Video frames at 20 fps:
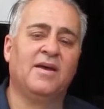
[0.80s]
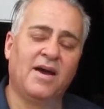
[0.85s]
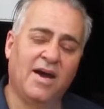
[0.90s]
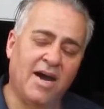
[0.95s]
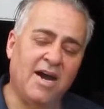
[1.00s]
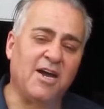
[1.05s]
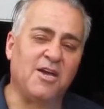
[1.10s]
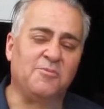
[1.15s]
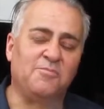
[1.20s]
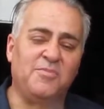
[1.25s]

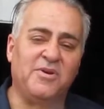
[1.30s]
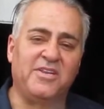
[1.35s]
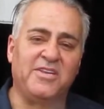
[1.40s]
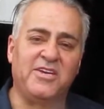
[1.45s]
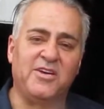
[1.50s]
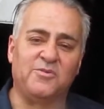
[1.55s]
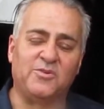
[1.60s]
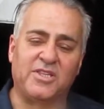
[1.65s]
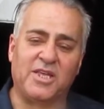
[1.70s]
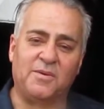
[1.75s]
Hi, Ben
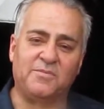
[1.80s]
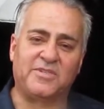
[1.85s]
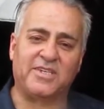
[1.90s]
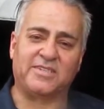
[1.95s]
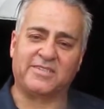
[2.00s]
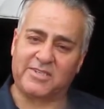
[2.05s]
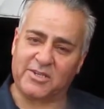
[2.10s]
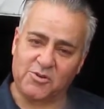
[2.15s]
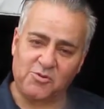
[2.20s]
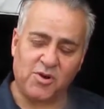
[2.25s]
here with
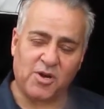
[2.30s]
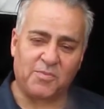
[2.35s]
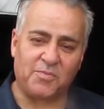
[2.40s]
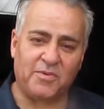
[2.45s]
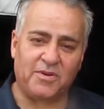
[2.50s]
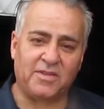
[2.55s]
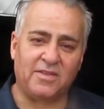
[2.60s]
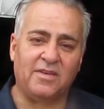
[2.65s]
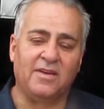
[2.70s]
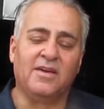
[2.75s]
Amtex
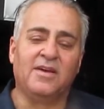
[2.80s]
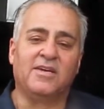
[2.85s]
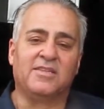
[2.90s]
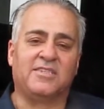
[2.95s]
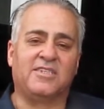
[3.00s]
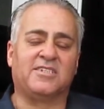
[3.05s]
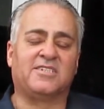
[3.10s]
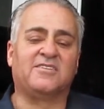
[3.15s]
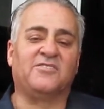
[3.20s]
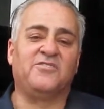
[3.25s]
Equipment.
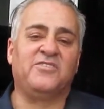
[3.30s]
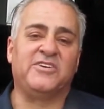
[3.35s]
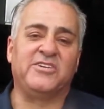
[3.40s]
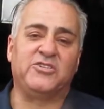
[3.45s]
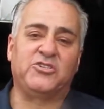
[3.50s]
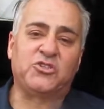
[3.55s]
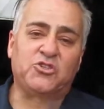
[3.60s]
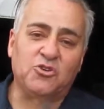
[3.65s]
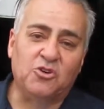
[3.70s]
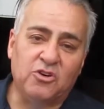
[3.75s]
This is a very
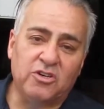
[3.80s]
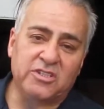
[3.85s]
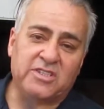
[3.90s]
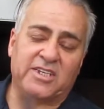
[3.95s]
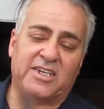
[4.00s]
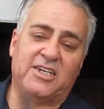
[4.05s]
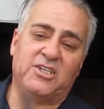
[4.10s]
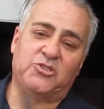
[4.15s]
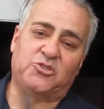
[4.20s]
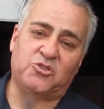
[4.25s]
short
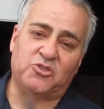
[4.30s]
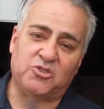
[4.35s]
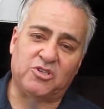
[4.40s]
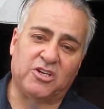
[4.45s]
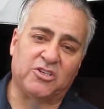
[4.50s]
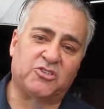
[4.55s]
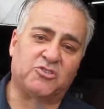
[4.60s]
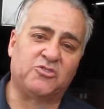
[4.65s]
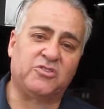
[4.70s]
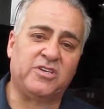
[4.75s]

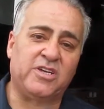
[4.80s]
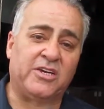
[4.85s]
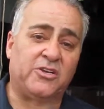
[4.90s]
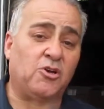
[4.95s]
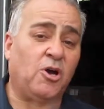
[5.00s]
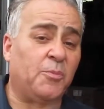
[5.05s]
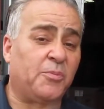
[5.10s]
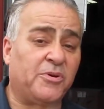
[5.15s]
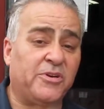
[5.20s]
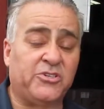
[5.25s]
introductory and
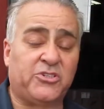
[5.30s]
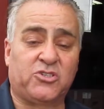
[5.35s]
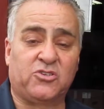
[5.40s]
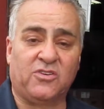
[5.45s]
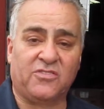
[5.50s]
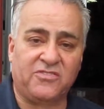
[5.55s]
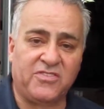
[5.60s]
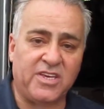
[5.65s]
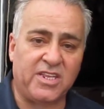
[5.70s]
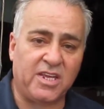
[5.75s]
operational
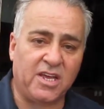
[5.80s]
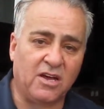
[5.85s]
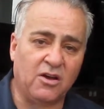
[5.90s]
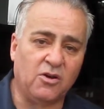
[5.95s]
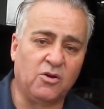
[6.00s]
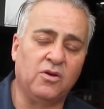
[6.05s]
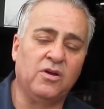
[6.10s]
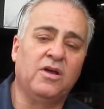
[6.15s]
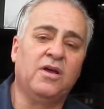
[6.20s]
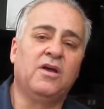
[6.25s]

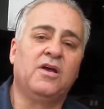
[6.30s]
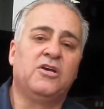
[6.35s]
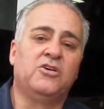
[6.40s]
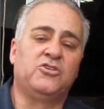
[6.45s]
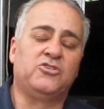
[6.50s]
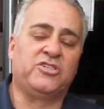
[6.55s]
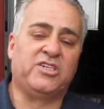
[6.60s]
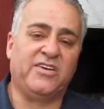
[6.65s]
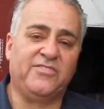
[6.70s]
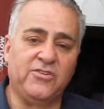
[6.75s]
video
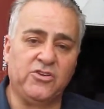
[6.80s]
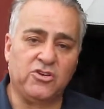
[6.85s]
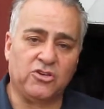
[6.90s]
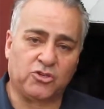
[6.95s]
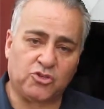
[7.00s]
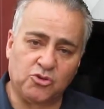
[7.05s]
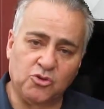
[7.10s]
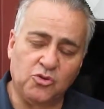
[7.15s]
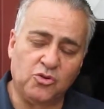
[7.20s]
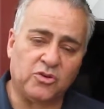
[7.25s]
giving you a
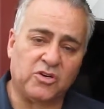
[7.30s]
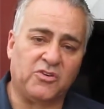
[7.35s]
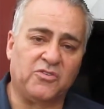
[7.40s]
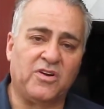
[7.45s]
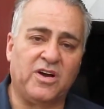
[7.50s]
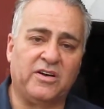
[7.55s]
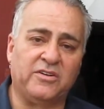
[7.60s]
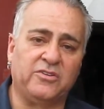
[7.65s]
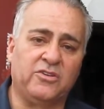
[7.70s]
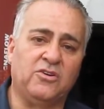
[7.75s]
tour
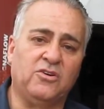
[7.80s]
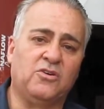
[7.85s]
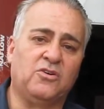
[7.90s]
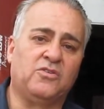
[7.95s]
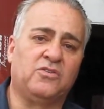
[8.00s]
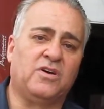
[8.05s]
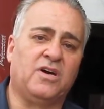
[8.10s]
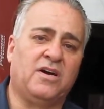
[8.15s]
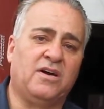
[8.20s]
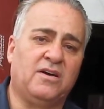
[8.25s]
around
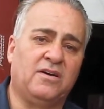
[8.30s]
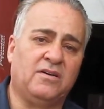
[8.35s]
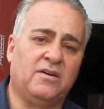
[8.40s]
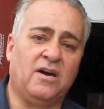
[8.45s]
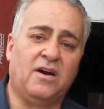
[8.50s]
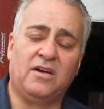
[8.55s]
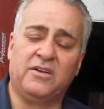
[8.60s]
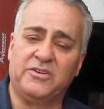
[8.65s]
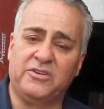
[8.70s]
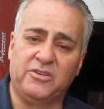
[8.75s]
your uh,
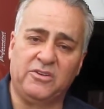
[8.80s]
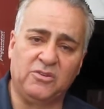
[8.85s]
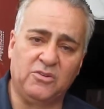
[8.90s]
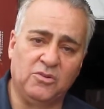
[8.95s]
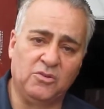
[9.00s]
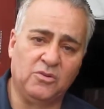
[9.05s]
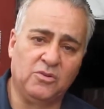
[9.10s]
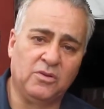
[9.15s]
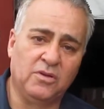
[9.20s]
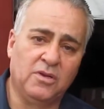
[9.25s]

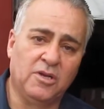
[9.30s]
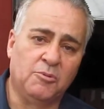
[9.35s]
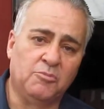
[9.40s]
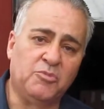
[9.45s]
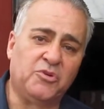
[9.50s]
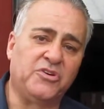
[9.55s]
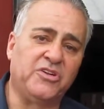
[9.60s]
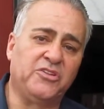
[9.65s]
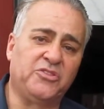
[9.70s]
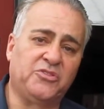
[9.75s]
all-new
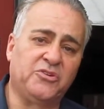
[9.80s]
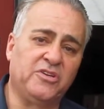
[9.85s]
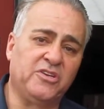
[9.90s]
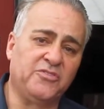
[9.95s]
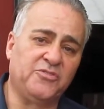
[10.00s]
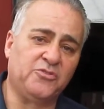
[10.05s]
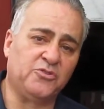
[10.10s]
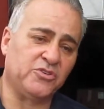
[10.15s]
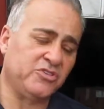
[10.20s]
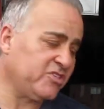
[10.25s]
Marine
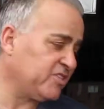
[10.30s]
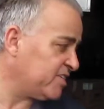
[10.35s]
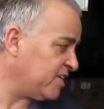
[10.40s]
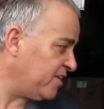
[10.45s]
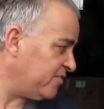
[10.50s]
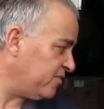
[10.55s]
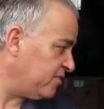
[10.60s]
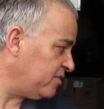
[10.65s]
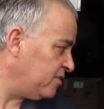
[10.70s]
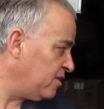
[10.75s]

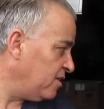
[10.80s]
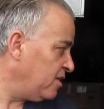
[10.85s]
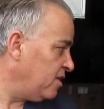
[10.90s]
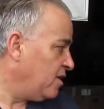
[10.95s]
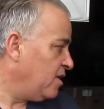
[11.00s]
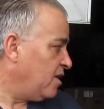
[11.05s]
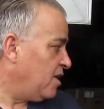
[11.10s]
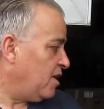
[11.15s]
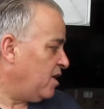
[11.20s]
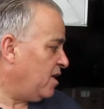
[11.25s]
3047.
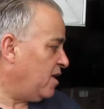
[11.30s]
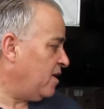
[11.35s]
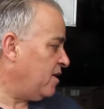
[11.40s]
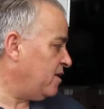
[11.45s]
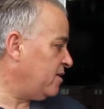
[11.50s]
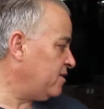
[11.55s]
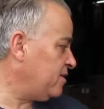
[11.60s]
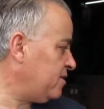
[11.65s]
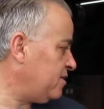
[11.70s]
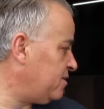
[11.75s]

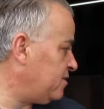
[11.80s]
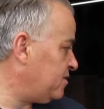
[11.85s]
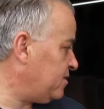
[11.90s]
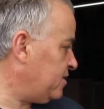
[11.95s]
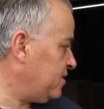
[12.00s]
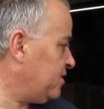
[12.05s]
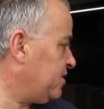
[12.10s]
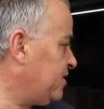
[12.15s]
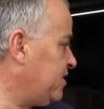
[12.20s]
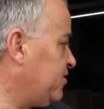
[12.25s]
Uh,
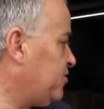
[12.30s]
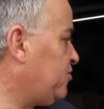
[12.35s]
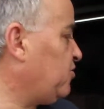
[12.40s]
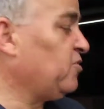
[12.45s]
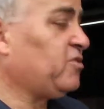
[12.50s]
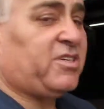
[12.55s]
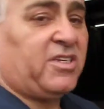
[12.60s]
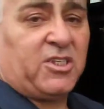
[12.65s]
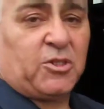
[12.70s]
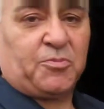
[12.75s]
this
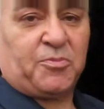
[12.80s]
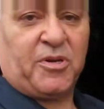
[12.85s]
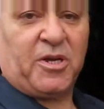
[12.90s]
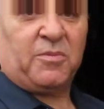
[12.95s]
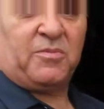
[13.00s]
unit is pretty